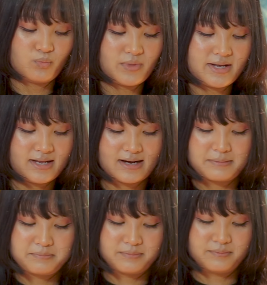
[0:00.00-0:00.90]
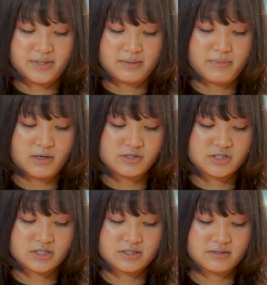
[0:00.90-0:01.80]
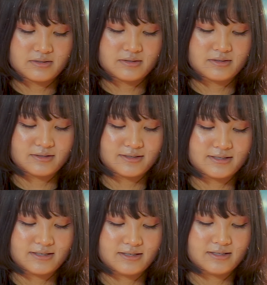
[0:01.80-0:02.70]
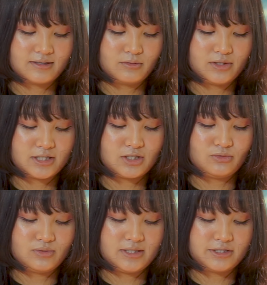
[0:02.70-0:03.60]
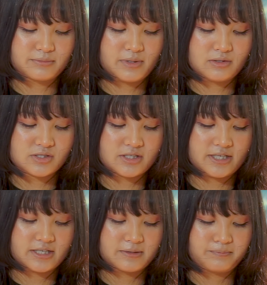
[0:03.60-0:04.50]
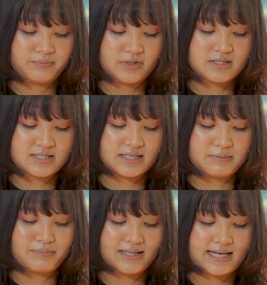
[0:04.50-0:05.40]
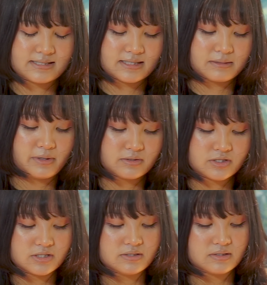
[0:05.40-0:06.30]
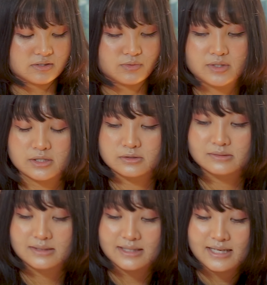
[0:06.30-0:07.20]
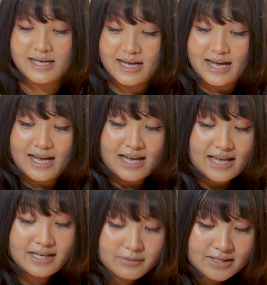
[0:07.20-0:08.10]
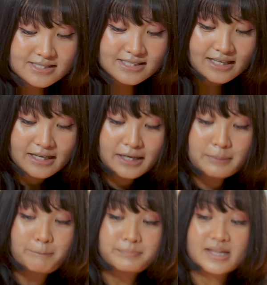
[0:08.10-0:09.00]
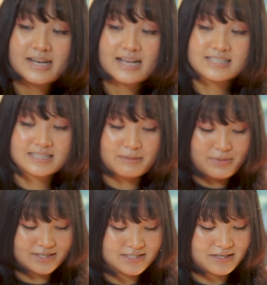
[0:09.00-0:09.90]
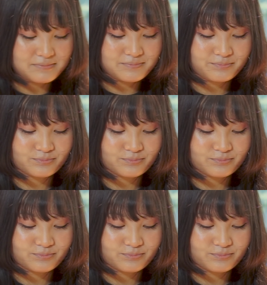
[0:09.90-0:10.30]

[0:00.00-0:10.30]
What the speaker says: And then I put a poster, a really cute Nier poster here. It's like a plastic poster. It's really cool. Anyways, the next thing I picked up,